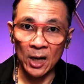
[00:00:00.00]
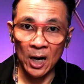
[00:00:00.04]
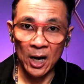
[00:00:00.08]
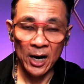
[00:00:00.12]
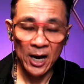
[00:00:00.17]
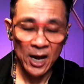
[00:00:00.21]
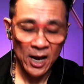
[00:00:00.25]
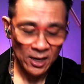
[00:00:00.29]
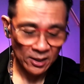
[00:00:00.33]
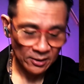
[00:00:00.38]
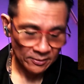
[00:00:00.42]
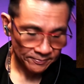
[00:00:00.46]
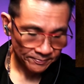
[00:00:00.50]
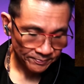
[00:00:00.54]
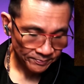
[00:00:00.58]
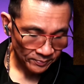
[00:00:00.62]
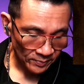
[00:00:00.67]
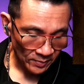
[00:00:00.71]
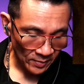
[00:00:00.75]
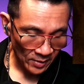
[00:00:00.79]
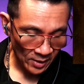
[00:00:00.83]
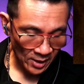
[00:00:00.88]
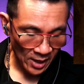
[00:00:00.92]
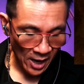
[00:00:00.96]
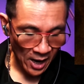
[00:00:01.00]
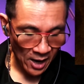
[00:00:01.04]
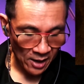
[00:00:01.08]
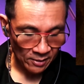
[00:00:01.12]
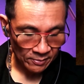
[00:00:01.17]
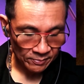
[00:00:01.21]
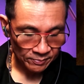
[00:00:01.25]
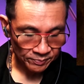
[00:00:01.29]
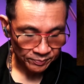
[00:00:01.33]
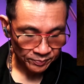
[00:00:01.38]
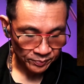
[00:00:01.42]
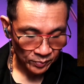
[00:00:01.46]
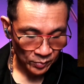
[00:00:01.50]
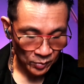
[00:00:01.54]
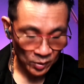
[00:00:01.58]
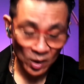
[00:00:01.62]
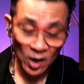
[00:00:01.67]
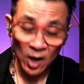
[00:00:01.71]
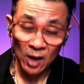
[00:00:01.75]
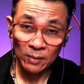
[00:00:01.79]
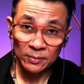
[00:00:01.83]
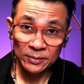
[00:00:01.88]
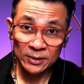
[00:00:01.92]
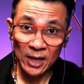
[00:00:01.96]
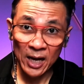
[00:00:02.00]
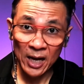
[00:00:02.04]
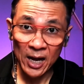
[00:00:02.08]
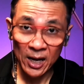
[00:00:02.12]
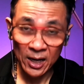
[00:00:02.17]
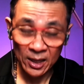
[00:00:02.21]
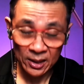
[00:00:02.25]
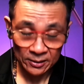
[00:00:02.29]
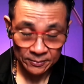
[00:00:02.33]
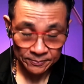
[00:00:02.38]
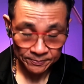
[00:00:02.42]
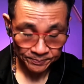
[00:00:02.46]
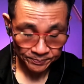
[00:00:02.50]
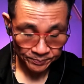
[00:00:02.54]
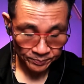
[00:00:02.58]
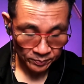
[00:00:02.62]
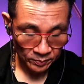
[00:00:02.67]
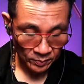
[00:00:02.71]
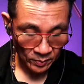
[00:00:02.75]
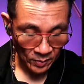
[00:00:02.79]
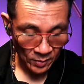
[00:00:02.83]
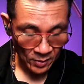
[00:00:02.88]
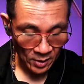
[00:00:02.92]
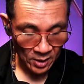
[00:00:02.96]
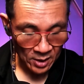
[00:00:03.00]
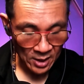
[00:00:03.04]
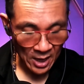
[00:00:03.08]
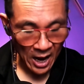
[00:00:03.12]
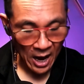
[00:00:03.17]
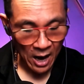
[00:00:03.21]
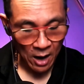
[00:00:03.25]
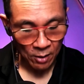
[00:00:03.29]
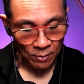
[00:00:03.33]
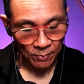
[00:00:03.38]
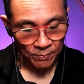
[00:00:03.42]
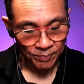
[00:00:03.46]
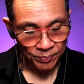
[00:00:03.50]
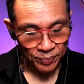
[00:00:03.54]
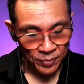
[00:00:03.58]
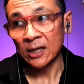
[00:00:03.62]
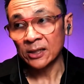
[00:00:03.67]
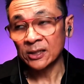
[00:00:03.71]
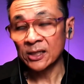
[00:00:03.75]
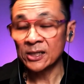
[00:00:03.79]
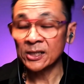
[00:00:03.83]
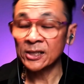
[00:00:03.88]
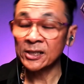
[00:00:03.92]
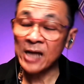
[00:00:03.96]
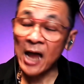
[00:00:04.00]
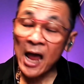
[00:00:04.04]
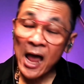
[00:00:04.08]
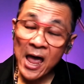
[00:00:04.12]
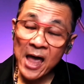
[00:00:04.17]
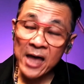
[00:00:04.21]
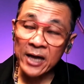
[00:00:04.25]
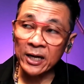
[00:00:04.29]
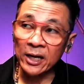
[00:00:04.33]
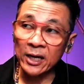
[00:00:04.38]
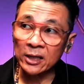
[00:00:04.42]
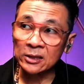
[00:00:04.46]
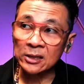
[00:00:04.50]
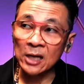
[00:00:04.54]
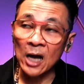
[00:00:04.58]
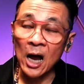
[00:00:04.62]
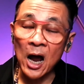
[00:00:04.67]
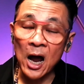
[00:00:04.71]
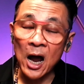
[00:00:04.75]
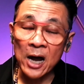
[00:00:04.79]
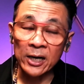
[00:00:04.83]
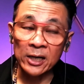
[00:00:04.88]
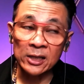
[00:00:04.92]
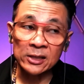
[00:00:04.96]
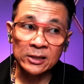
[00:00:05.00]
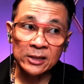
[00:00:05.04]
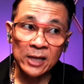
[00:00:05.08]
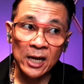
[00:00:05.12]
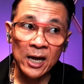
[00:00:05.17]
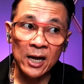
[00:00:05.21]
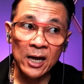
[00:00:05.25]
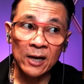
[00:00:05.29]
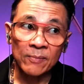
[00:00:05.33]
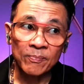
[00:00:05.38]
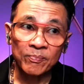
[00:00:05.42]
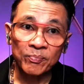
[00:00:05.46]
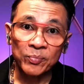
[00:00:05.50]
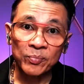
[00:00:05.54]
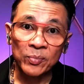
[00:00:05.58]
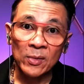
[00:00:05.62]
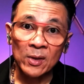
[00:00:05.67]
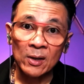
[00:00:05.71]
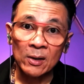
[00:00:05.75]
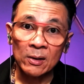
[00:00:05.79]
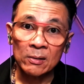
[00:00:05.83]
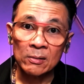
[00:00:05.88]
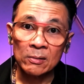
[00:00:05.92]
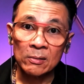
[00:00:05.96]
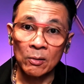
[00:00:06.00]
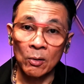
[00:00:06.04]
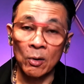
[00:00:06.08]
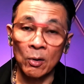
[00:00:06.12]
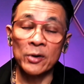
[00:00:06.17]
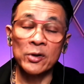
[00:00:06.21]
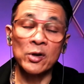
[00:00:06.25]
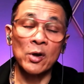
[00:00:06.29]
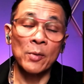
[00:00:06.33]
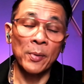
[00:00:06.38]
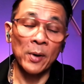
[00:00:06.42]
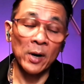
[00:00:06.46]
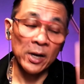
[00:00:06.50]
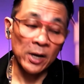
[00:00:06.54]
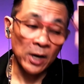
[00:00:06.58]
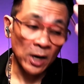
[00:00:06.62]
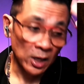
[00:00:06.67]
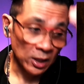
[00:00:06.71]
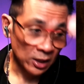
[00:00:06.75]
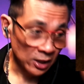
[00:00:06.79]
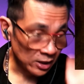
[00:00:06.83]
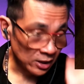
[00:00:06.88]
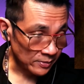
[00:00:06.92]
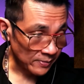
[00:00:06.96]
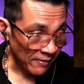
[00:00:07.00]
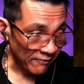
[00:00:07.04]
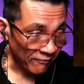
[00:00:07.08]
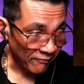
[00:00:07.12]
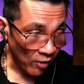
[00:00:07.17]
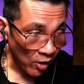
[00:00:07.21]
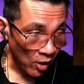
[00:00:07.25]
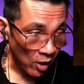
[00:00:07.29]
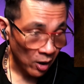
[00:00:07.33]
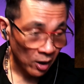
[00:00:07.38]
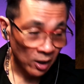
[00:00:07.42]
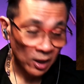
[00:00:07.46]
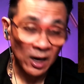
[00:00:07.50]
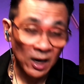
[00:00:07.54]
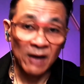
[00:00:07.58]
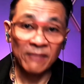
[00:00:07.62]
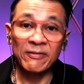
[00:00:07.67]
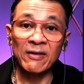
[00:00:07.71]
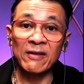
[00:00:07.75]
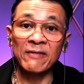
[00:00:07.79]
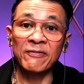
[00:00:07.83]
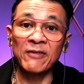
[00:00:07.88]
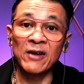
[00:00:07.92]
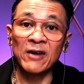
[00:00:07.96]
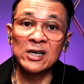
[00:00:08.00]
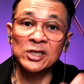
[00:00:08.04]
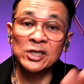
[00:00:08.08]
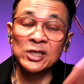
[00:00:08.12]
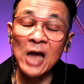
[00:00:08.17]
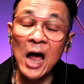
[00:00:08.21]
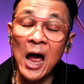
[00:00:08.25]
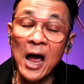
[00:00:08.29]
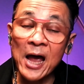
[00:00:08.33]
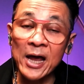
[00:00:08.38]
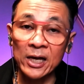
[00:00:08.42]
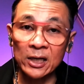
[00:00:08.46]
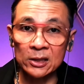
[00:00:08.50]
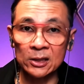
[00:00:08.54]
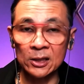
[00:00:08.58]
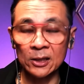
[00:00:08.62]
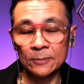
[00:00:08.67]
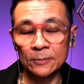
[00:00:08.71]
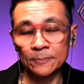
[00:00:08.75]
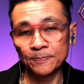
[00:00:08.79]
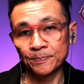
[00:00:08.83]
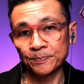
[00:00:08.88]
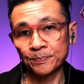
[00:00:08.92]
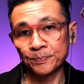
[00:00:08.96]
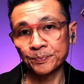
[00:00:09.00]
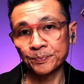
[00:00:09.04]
Got it? Okay. You know what I'm saying? Now, there's a saying in Thai that say, oh, you probably heard this before. Love at first sight.